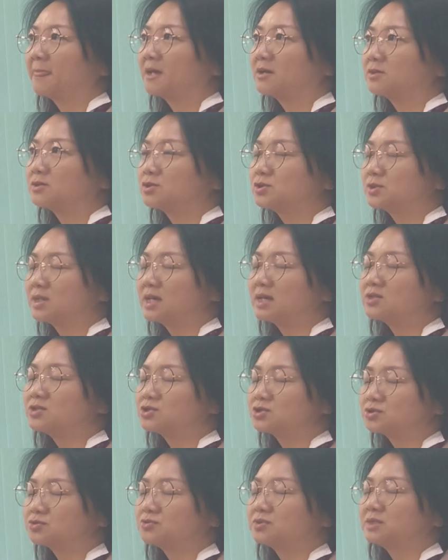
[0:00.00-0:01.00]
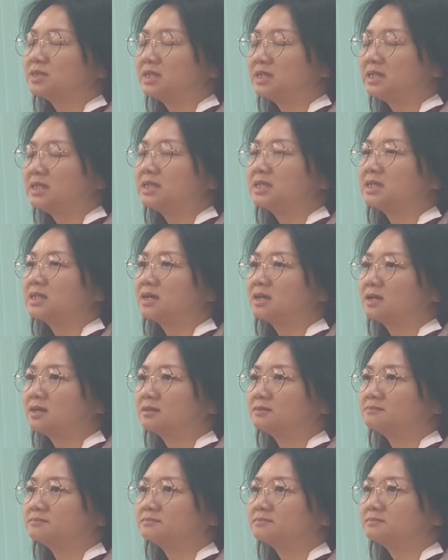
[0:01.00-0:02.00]
to get children
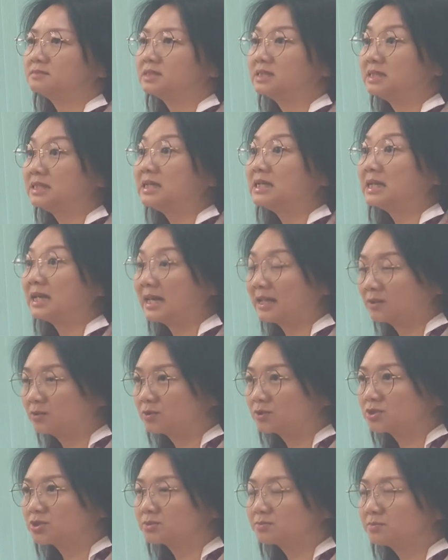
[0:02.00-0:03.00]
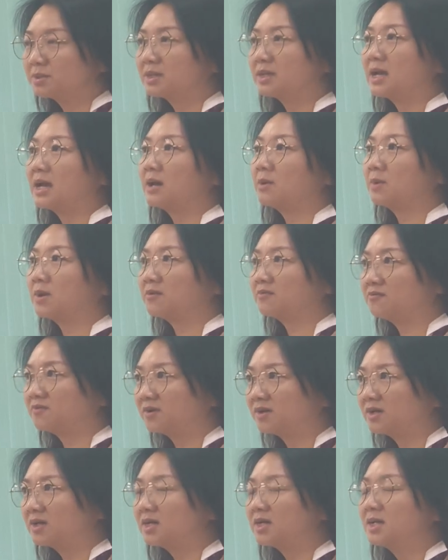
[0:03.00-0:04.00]
in learning language. But
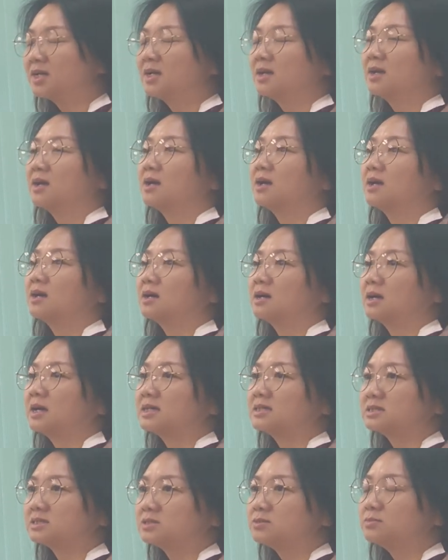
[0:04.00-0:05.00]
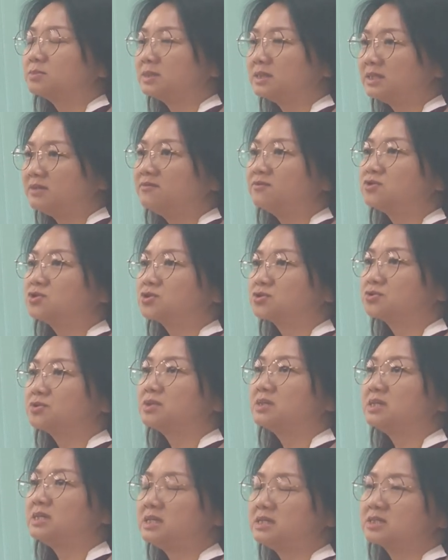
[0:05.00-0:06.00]
however, I still believe
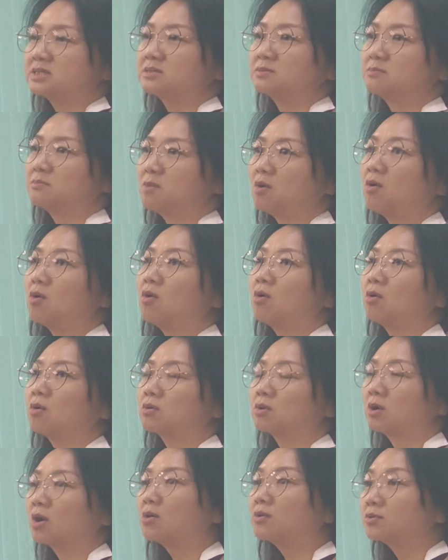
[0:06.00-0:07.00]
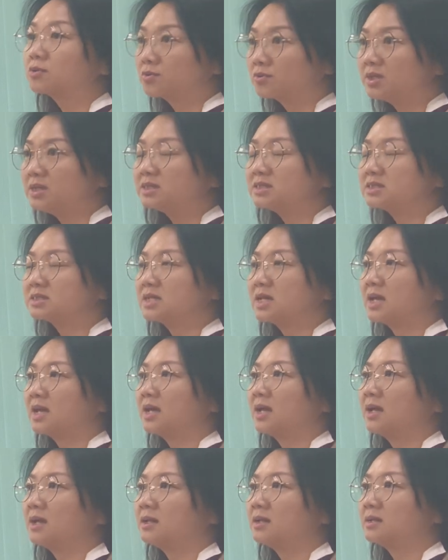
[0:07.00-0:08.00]
children needs more concrete
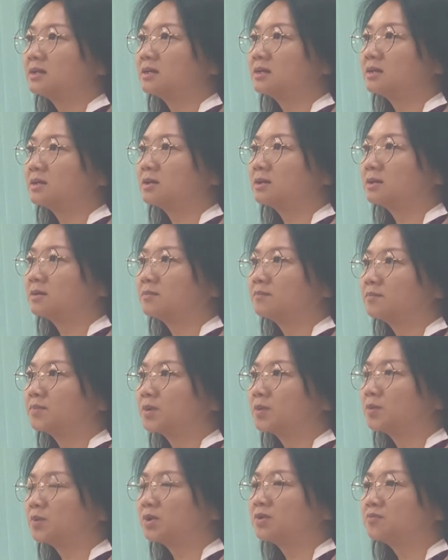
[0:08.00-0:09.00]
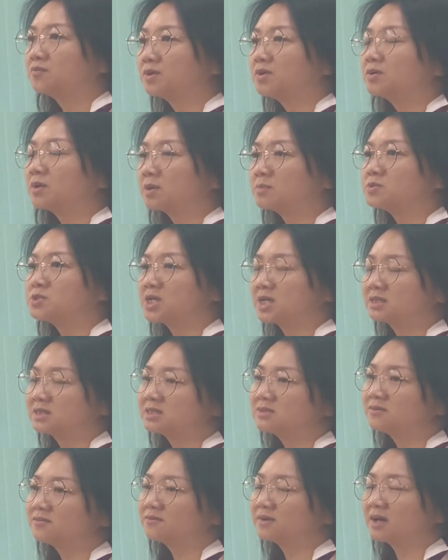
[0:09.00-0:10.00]
and with real
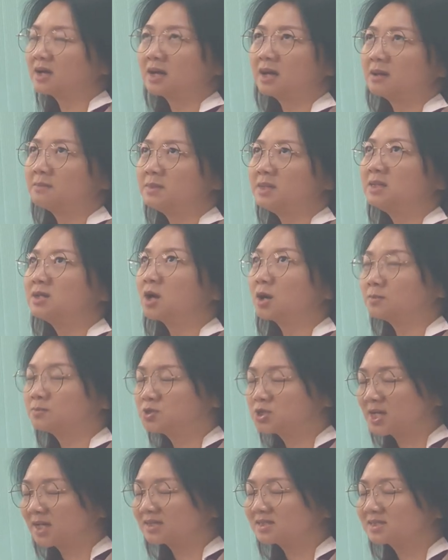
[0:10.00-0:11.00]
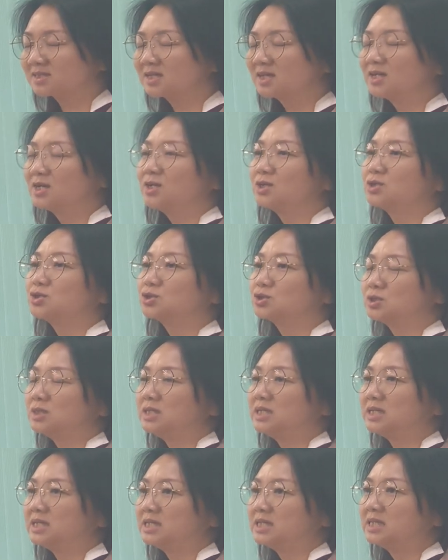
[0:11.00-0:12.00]
objects to
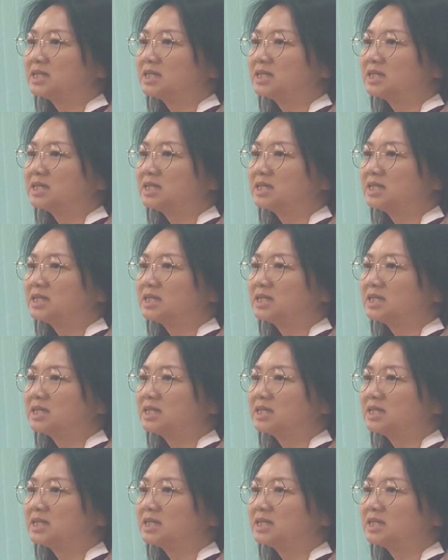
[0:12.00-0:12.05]
learn